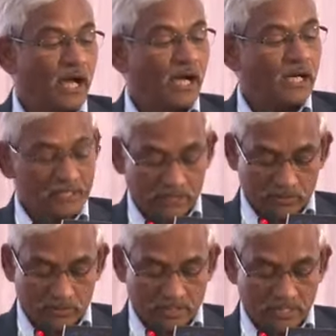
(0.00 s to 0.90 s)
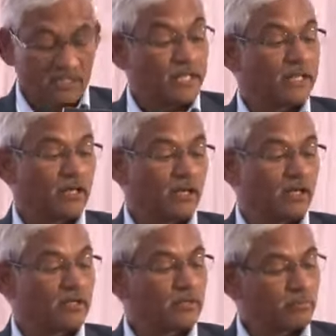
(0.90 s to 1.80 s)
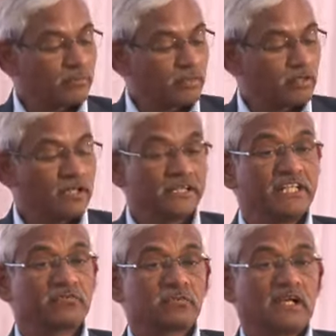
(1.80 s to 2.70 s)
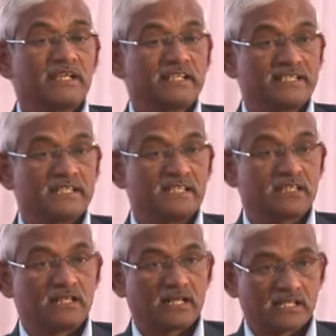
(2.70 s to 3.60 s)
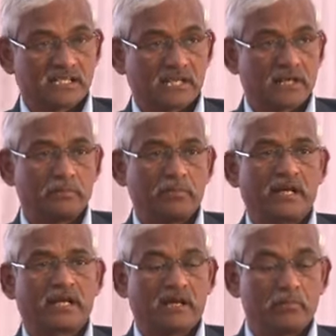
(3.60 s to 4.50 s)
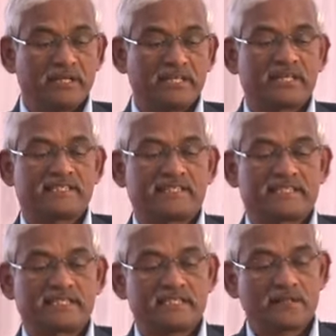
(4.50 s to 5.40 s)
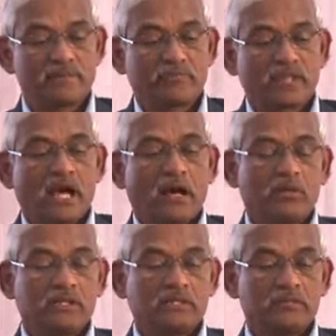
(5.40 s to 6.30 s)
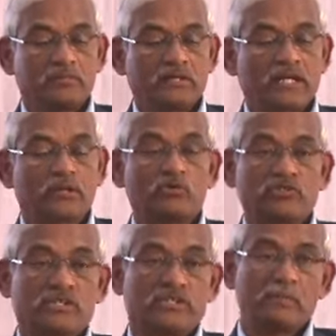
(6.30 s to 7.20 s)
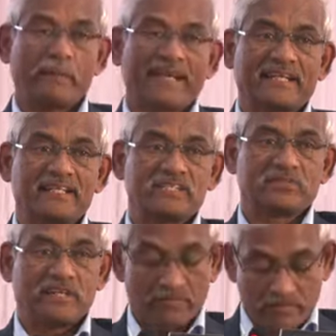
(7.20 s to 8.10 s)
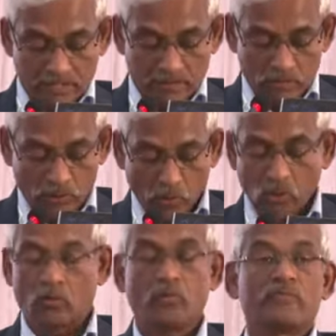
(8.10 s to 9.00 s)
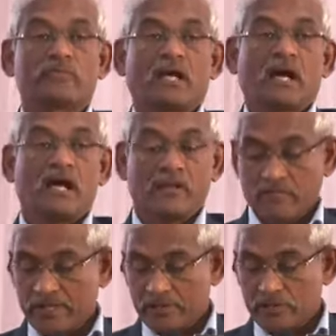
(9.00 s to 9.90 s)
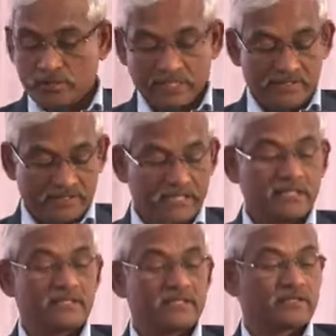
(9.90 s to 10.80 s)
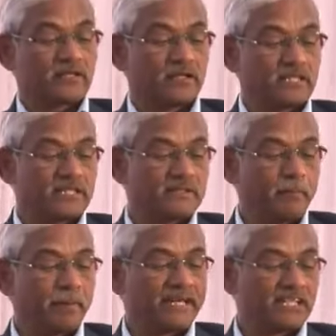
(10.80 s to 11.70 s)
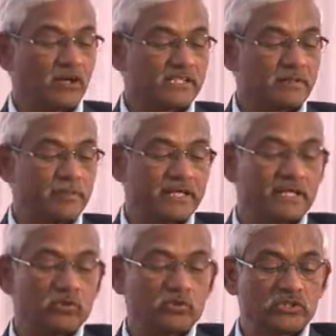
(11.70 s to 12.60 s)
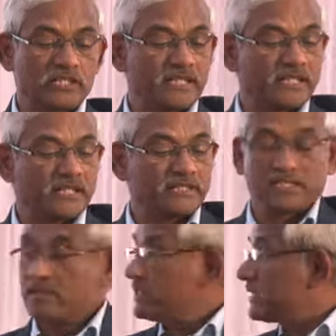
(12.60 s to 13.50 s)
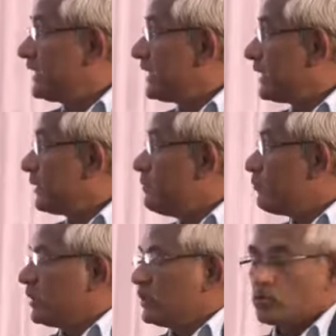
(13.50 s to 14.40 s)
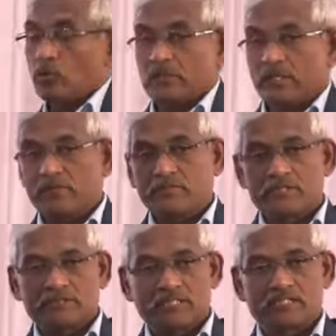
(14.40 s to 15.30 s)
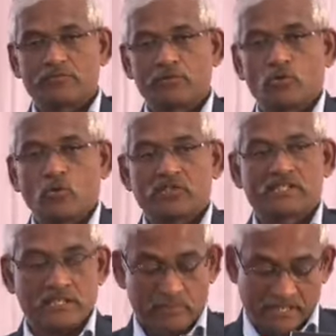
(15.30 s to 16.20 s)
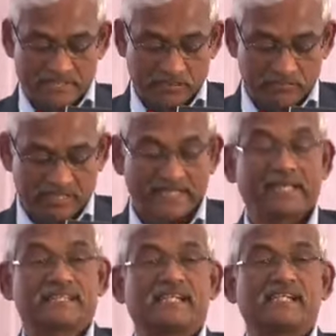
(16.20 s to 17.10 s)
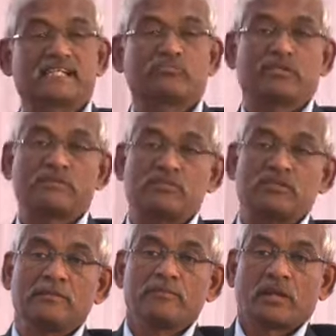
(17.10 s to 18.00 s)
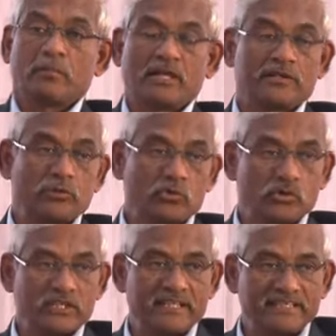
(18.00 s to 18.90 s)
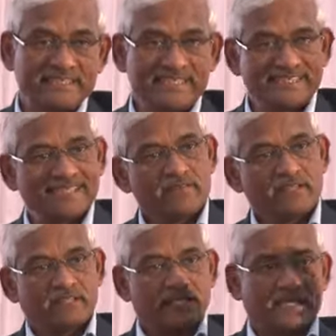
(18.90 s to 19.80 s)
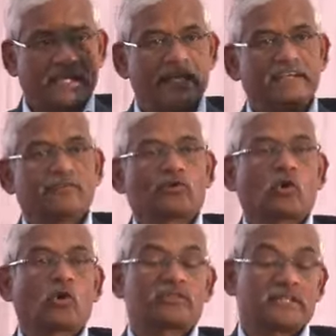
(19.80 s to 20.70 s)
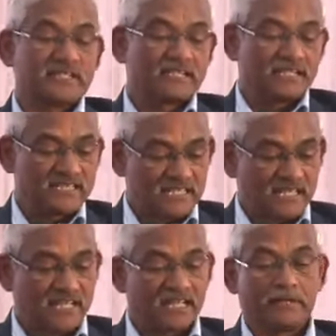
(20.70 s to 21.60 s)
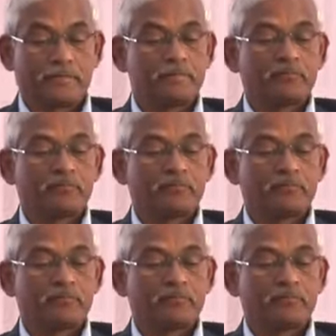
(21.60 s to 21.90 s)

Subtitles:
And similarly leaf scald disease, red stripe and gumming diseases. Among the ratoons impact is very well known, and where you can see this on this impact caused by ratoon stunting disease in the center. So there we don't see much of the external symptoms, but due to the disease the cane growth is stunted.